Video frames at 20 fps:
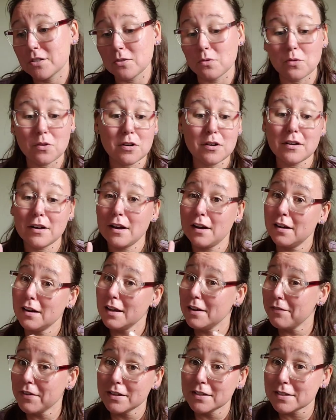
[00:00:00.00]
or not
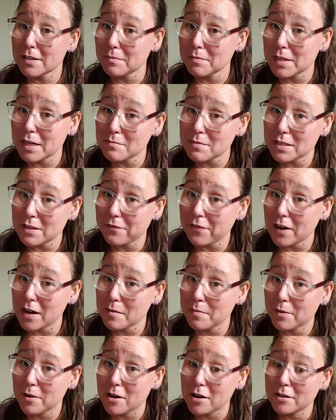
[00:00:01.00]
even sometimes the
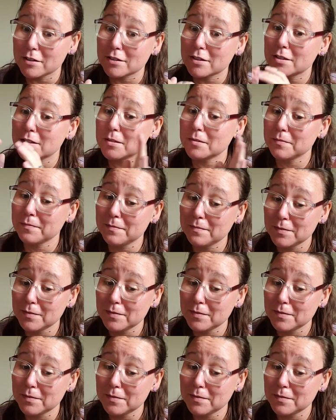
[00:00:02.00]
fiber arts.